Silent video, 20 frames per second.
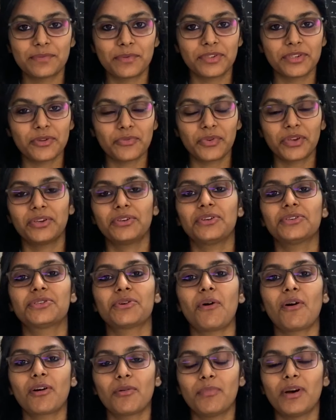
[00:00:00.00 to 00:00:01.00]
video we're going to
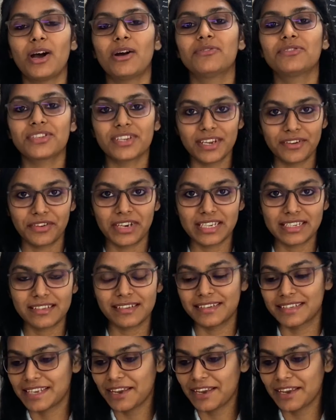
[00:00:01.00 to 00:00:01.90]
talk about erasers,